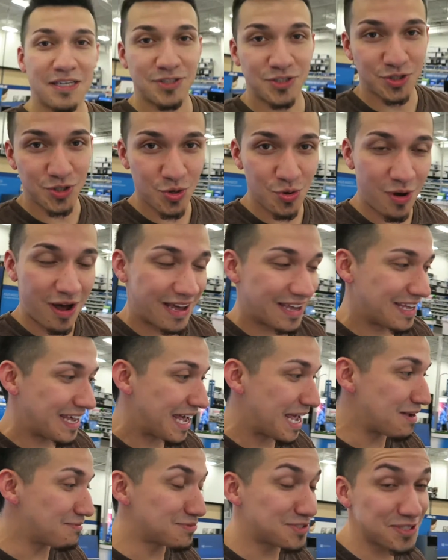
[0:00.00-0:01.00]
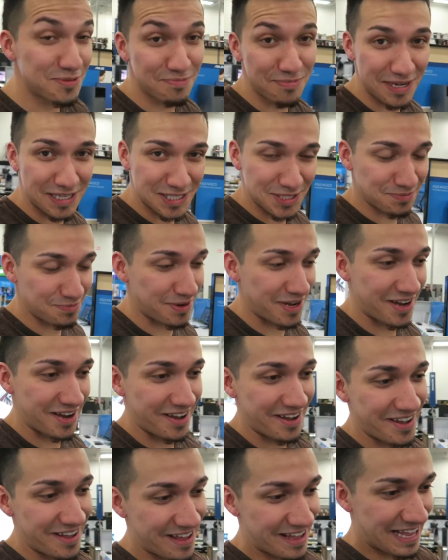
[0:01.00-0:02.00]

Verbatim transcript: right, so I came to Best Buy.